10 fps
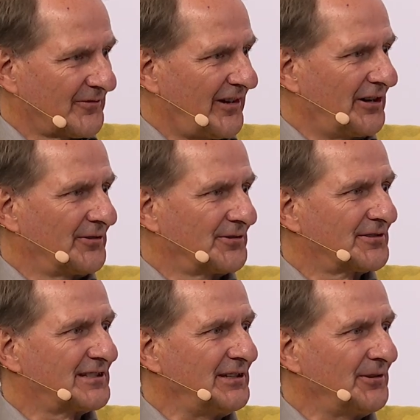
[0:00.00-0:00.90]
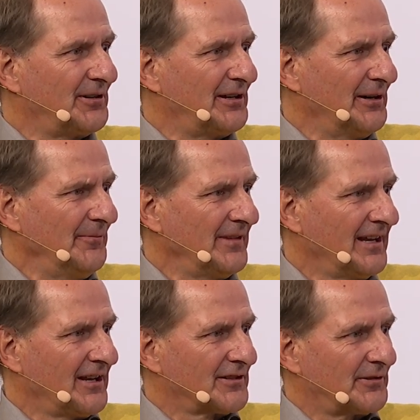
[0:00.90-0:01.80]
Very good to see you here.
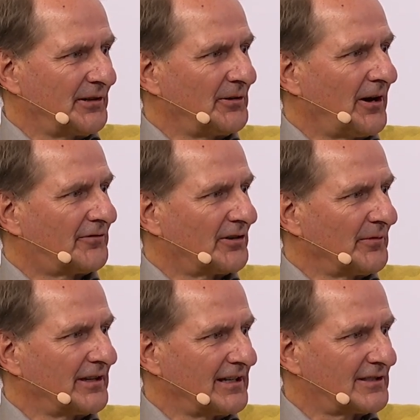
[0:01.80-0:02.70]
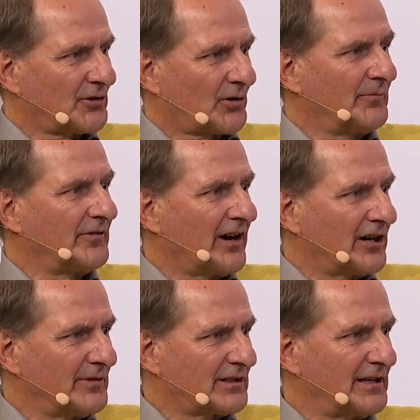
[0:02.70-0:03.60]
Somya, you are from the Stockholm
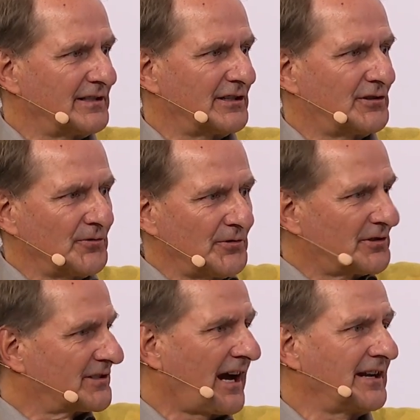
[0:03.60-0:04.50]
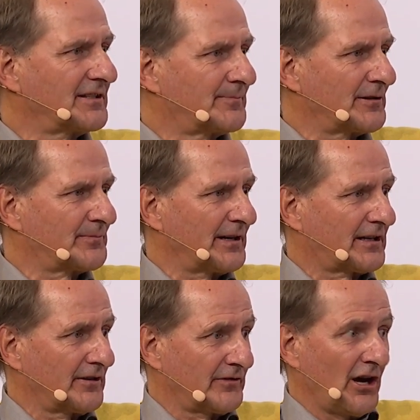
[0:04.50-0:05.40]
Environmental Institute, science
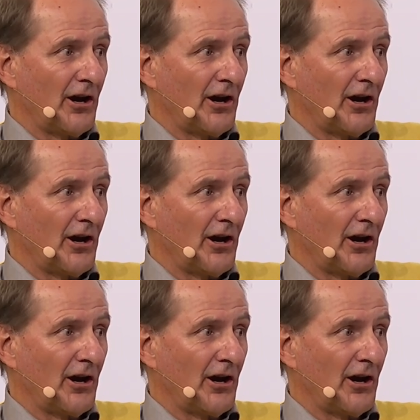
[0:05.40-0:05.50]
perspective,